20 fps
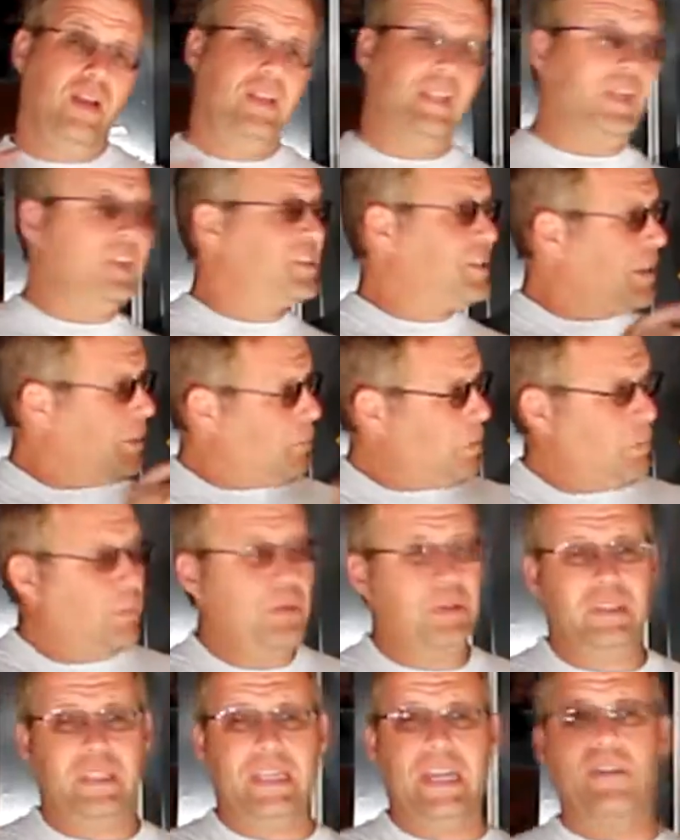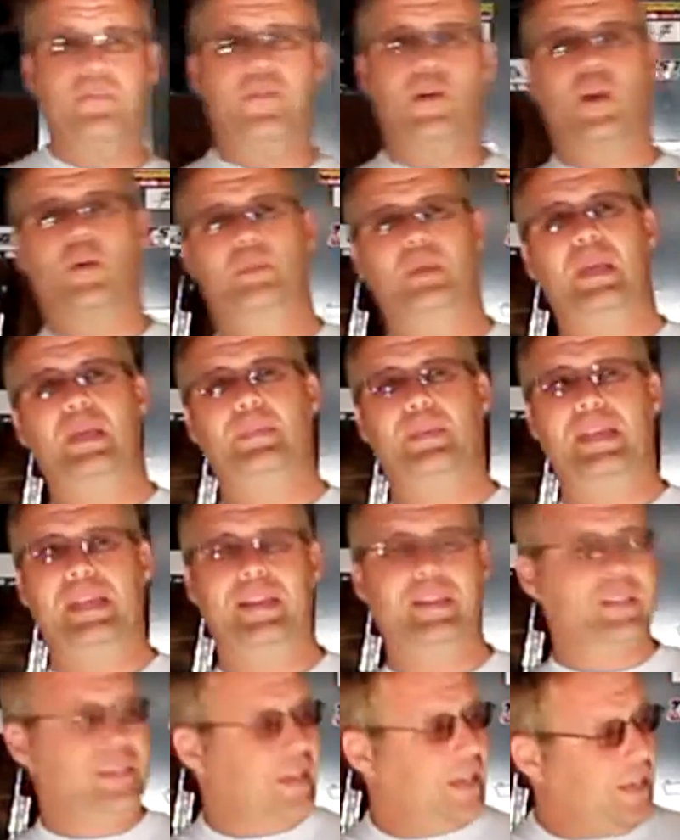Last time we put the FRPP
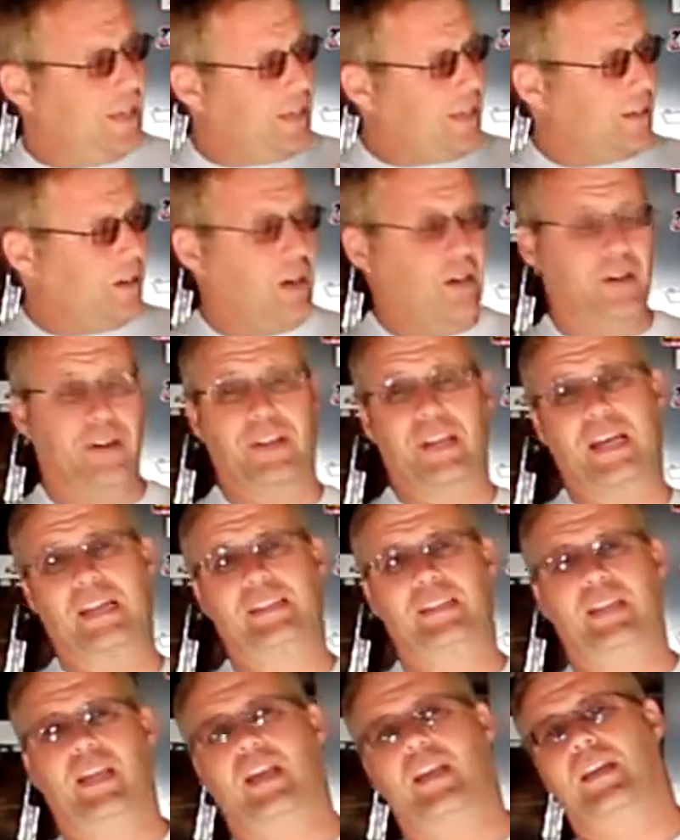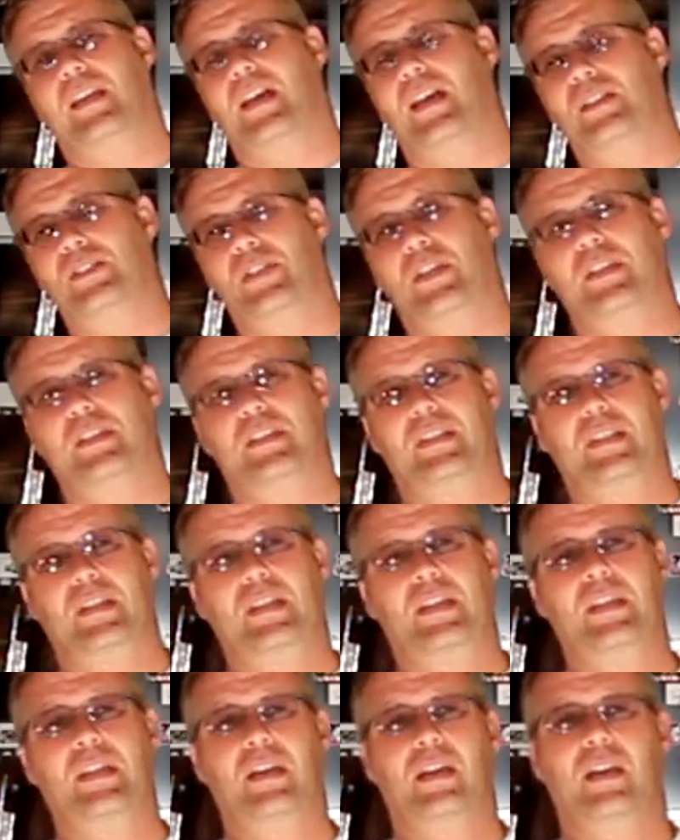intake on our 1999
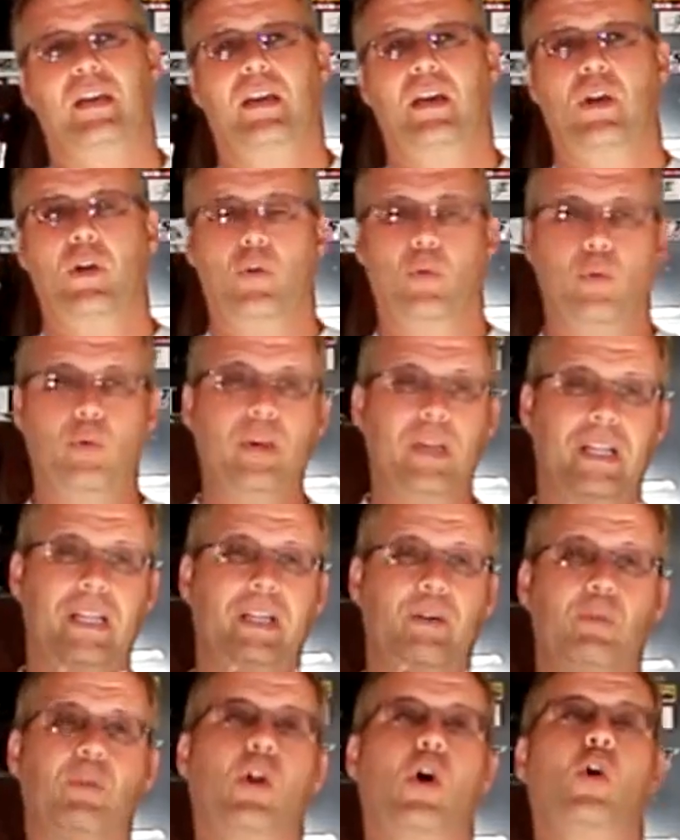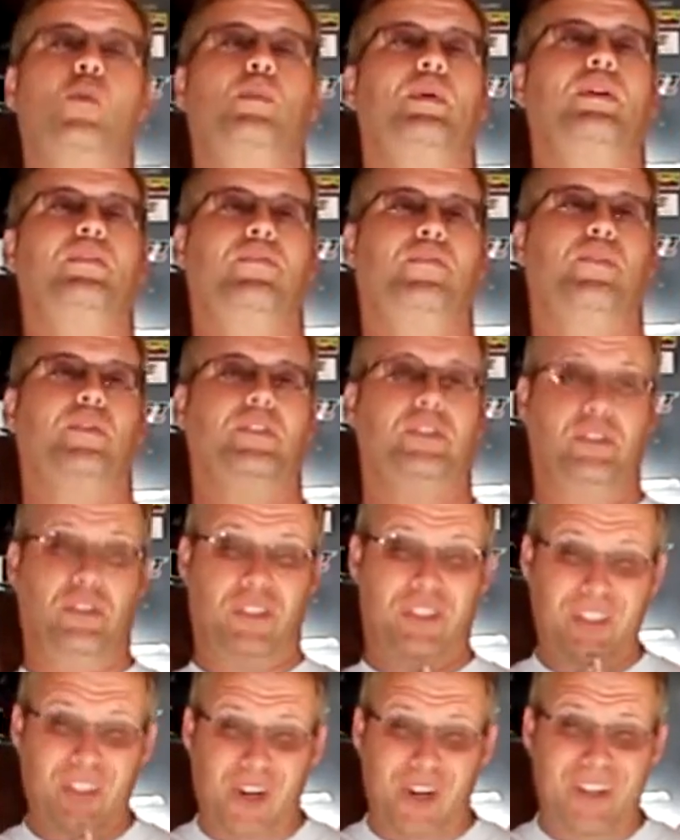GT, really we're hoping for it to
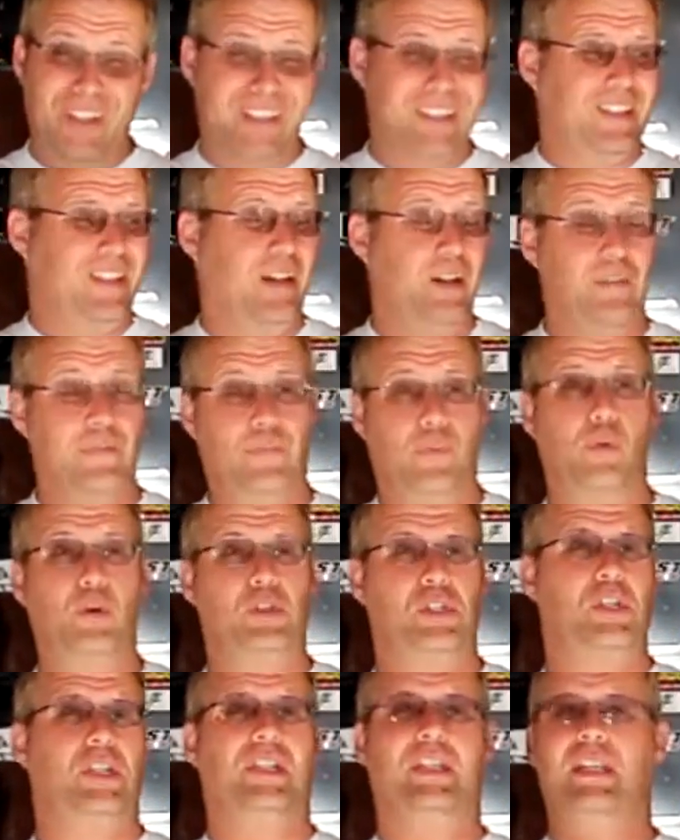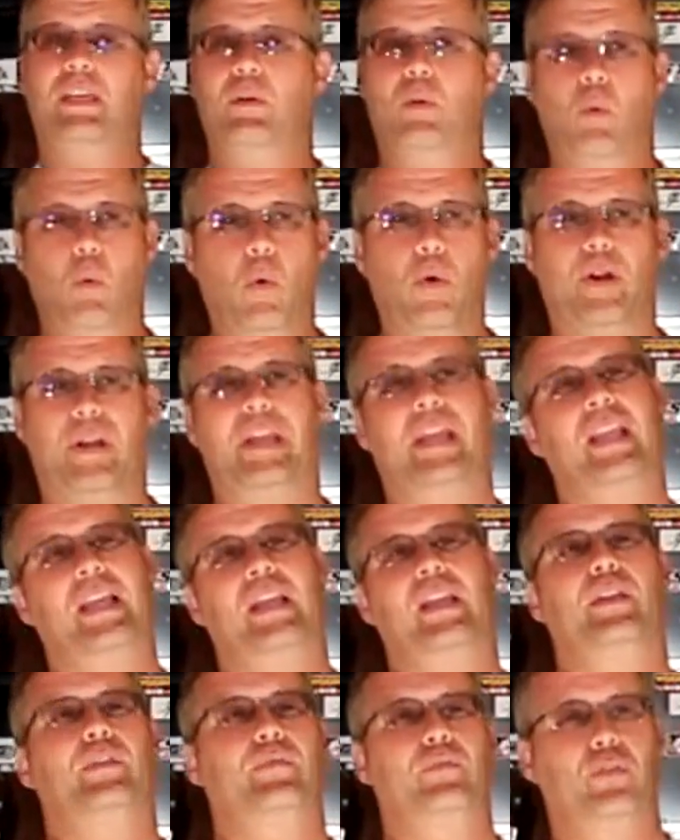start. Unfortunately, we weren't
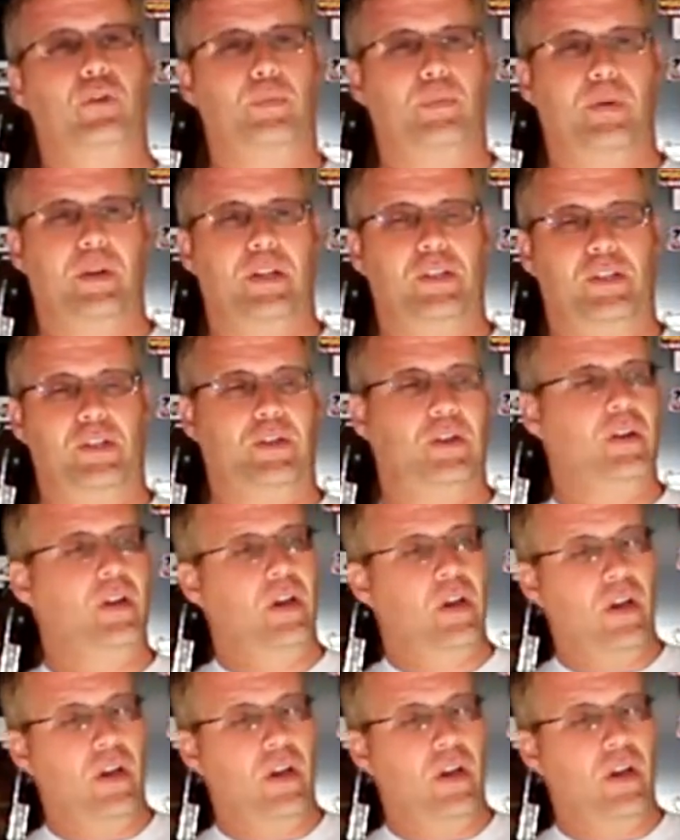getting any fuel pressure.